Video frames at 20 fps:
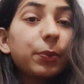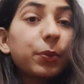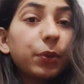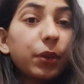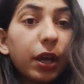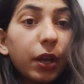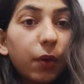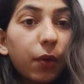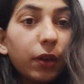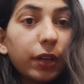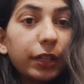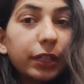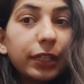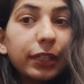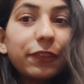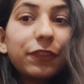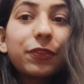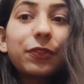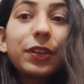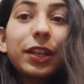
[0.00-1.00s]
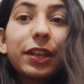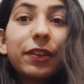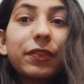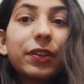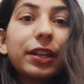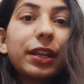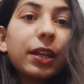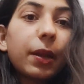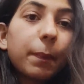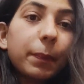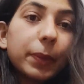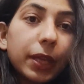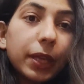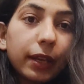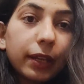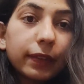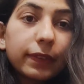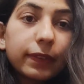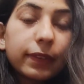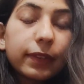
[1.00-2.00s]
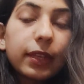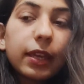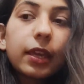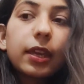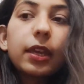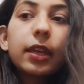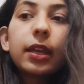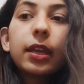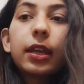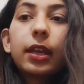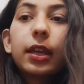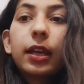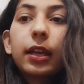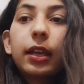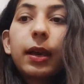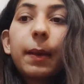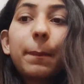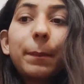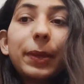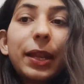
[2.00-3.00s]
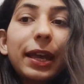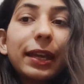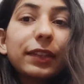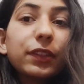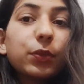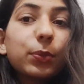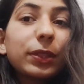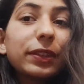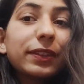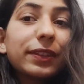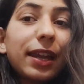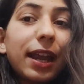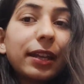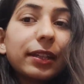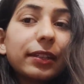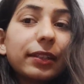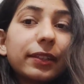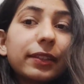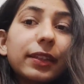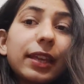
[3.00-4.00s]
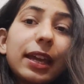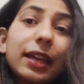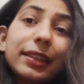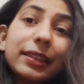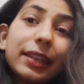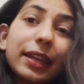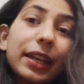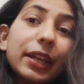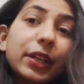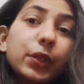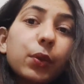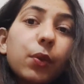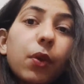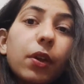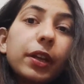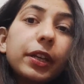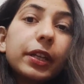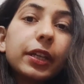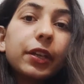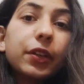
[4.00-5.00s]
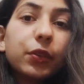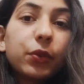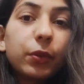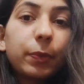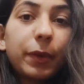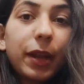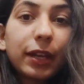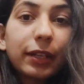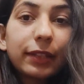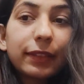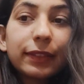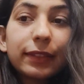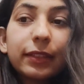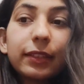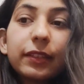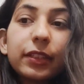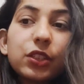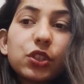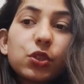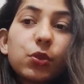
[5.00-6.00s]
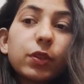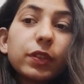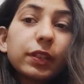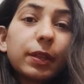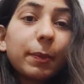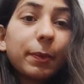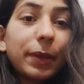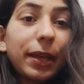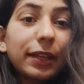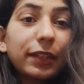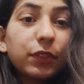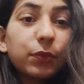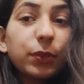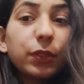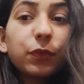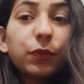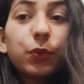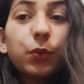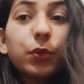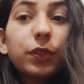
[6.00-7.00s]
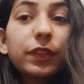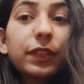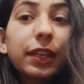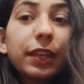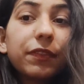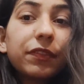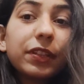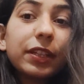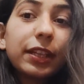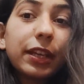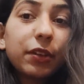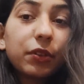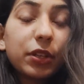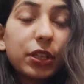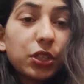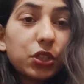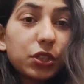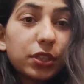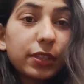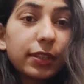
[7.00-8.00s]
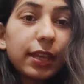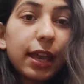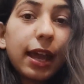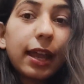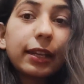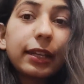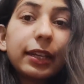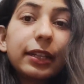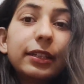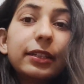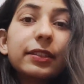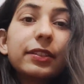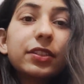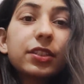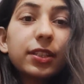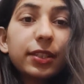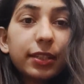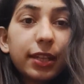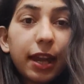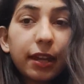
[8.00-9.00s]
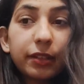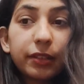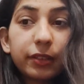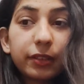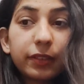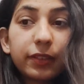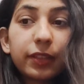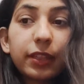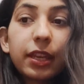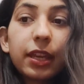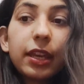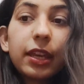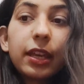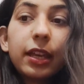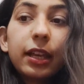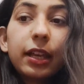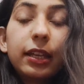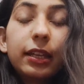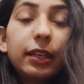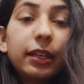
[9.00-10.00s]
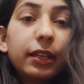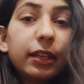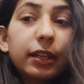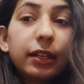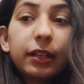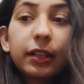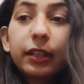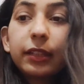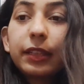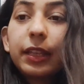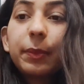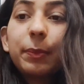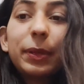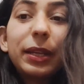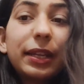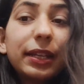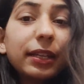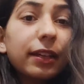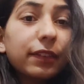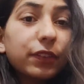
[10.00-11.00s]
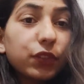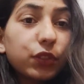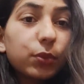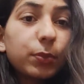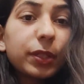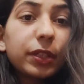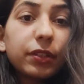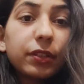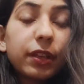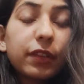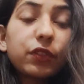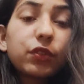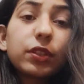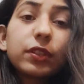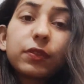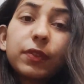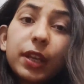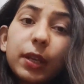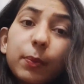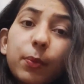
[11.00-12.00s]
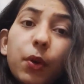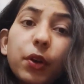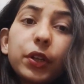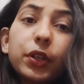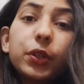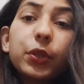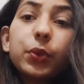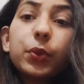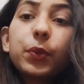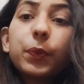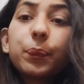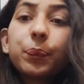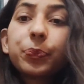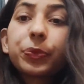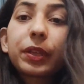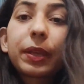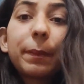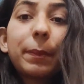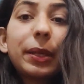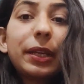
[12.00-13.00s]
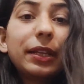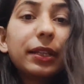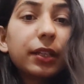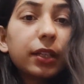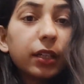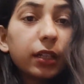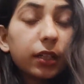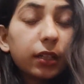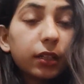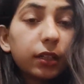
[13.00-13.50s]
product quality, flavor, and appearance. Compliance with standards. Adhering to quality control practices ensures compliance with food safety regulations and industry standards. Then building consumer trust. So it's very important to build